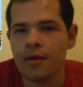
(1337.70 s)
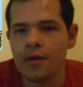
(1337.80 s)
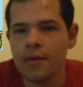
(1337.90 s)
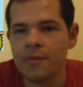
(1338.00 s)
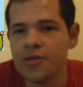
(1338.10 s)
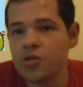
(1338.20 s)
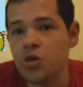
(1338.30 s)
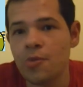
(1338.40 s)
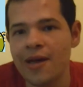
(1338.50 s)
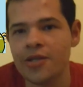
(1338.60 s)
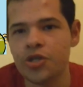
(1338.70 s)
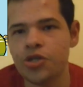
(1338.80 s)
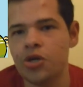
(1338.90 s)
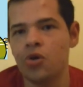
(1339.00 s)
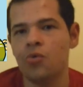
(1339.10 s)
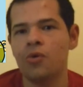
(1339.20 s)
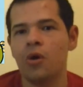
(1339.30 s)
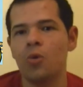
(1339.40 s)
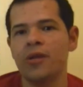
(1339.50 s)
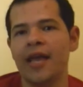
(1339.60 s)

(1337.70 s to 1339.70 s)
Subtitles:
But it's too bad this show only